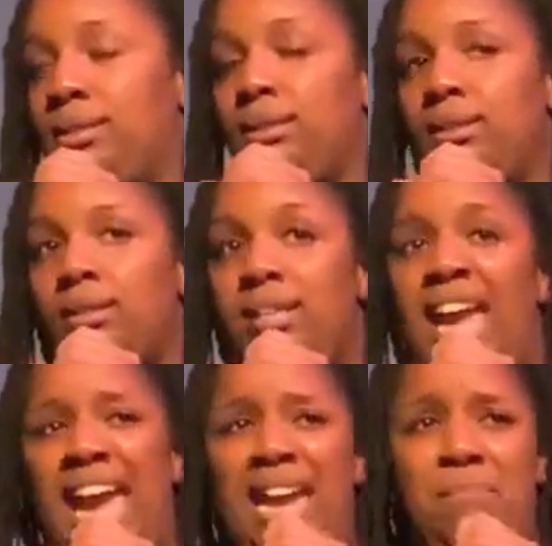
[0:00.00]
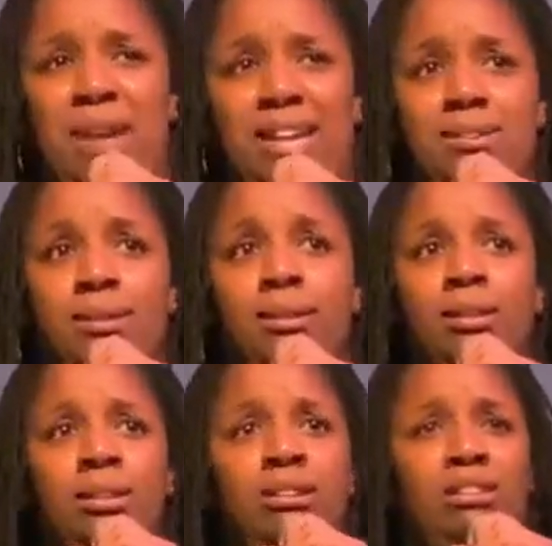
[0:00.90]
the hangmen,
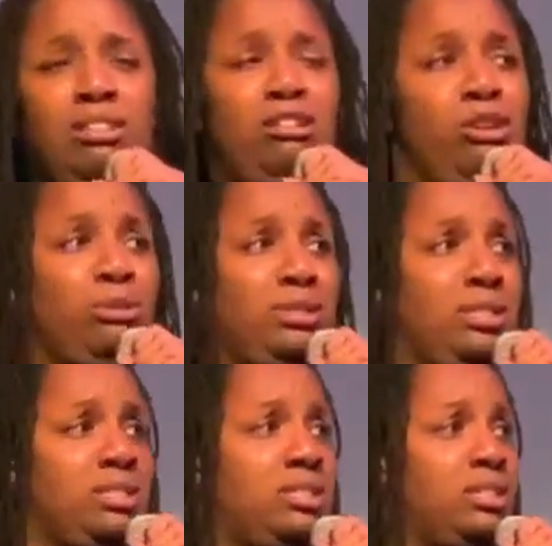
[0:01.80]
and the nooses.